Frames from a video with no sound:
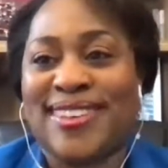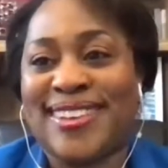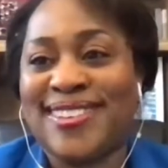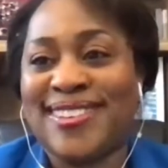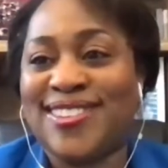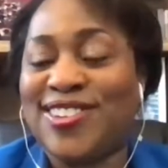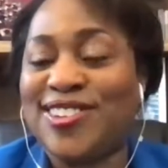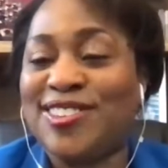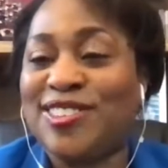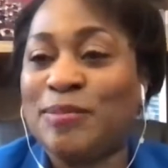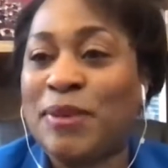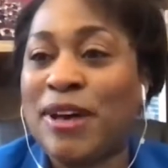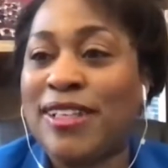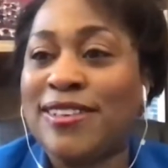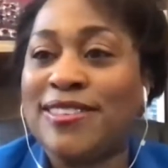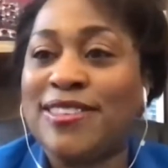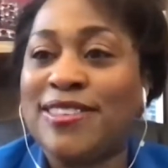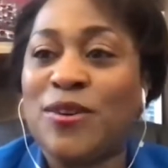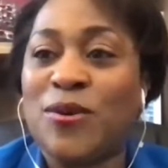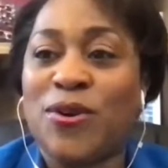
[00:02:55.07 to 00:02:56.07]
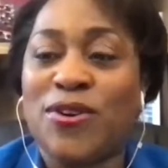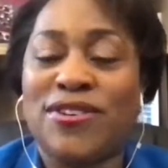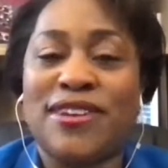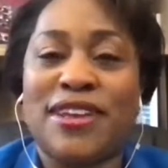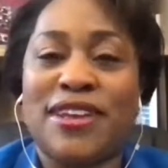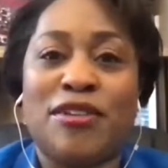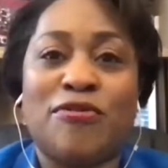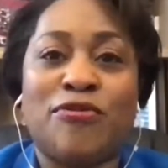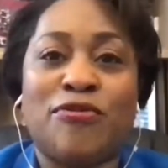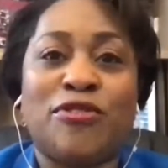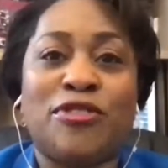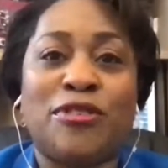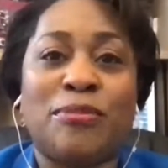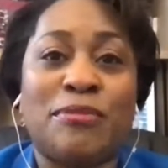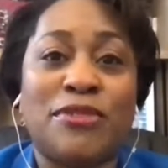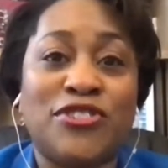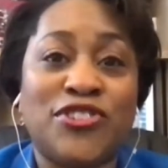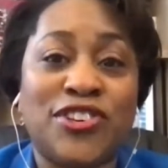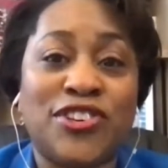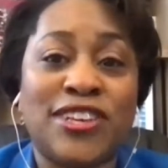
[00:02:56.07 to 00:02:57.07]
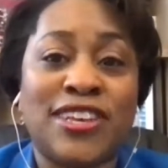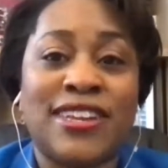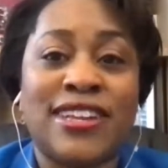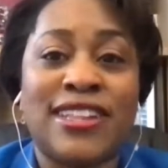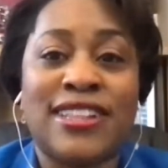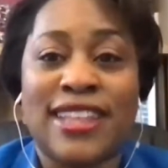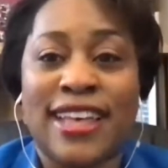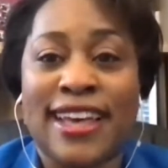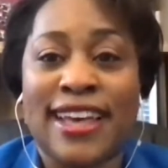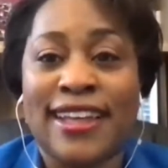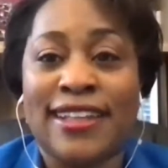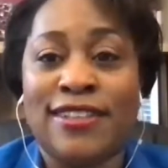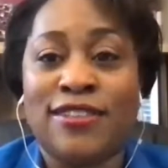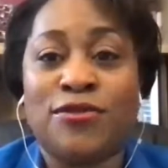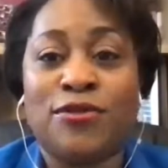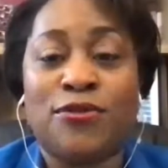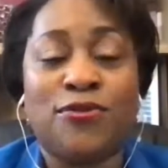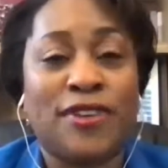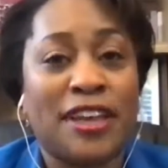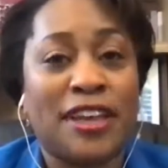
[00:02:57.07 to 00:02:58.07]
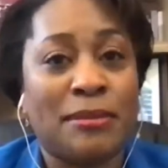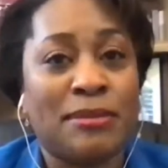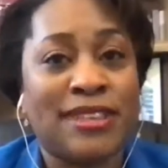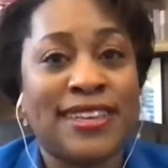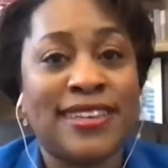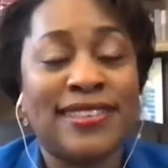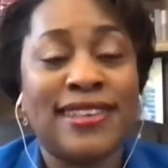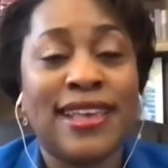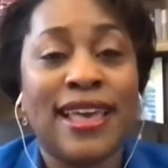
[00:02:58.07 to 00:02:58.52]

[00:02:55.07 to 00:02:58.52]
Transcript: She's the policy coordinator for the Michigan Alliance for Families,